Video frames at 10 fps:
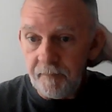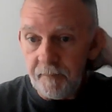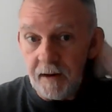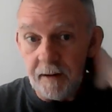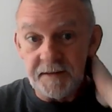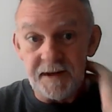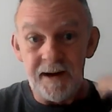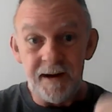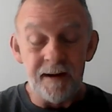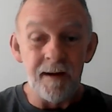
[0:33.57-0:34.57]
But I'm
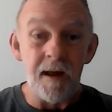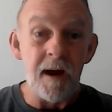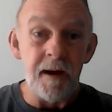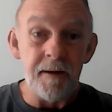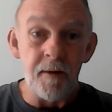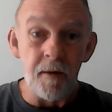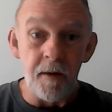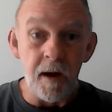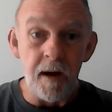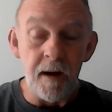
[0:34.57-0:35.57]
saying a lot or
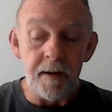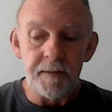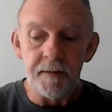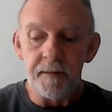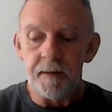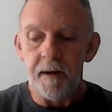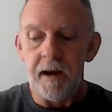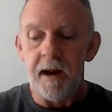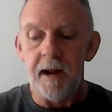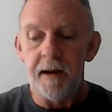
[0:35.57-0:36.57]
not.
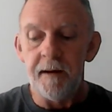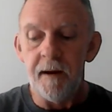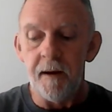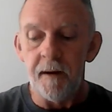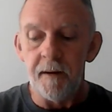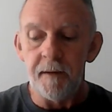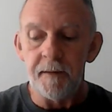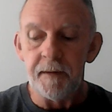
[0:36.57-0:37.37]
And I